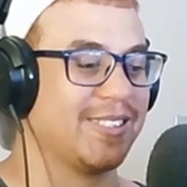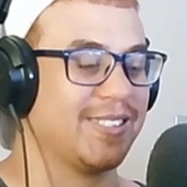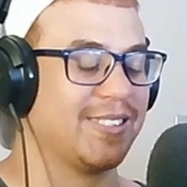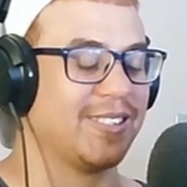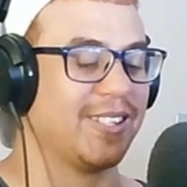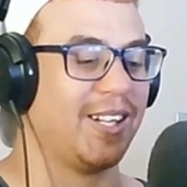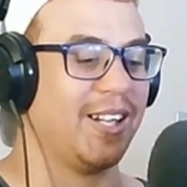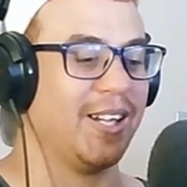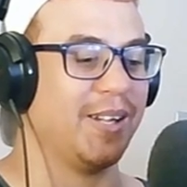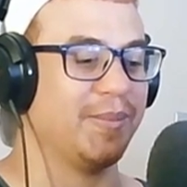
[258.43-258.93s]

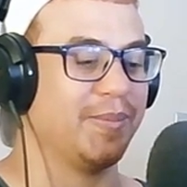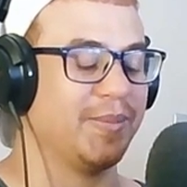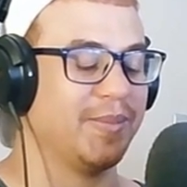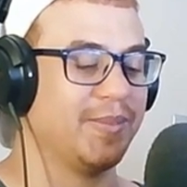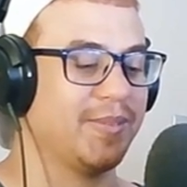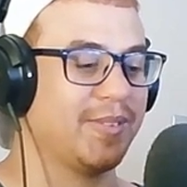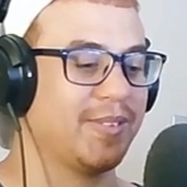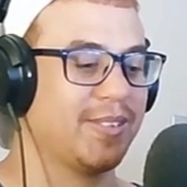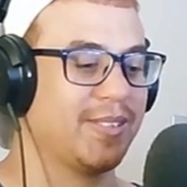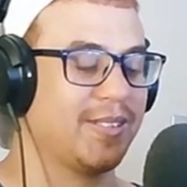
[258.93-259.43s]

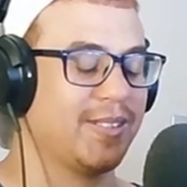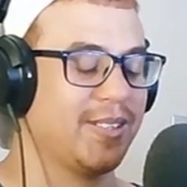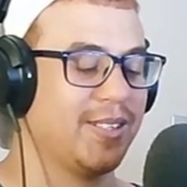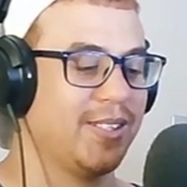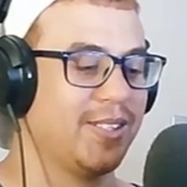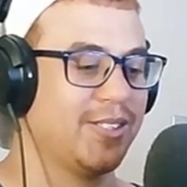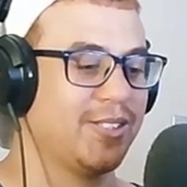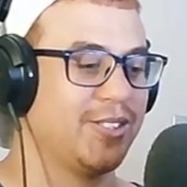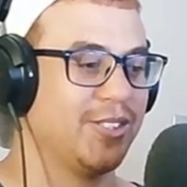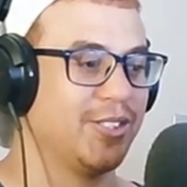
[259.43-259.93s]
time
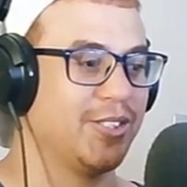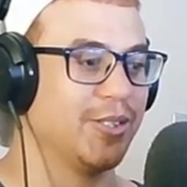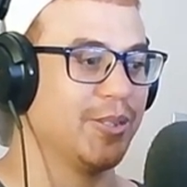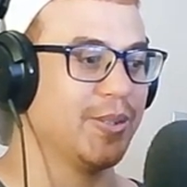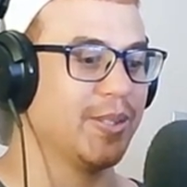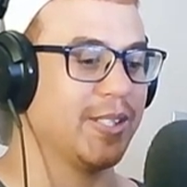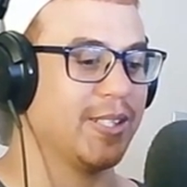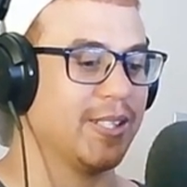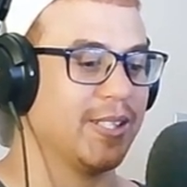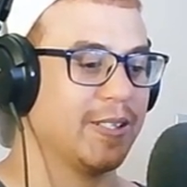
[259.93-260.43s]
to do
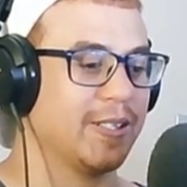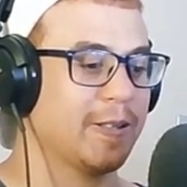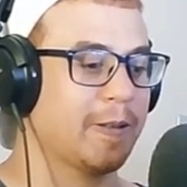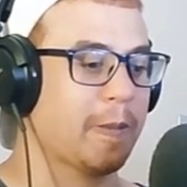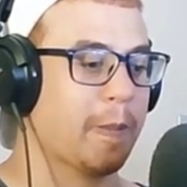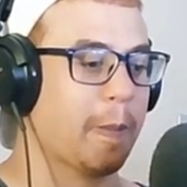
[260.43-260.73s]
it in.